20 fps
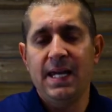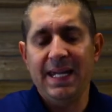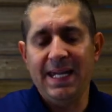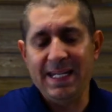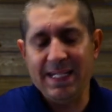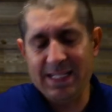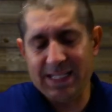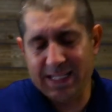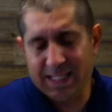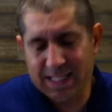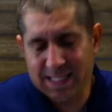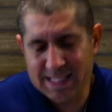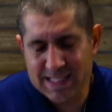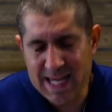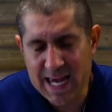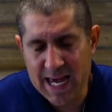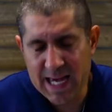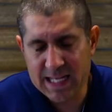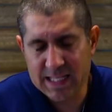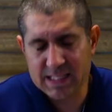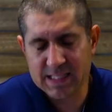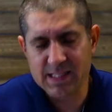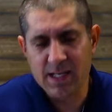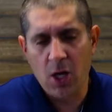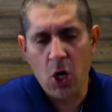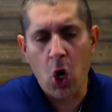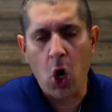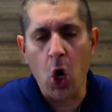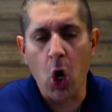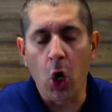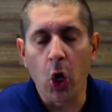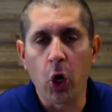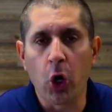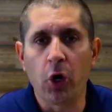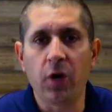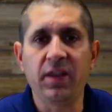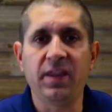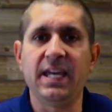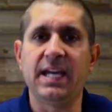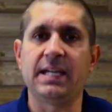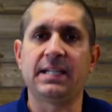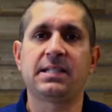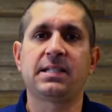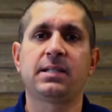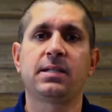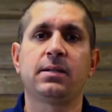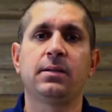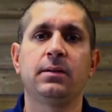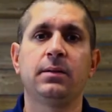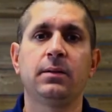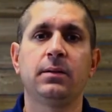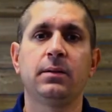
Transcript: and says, earn this.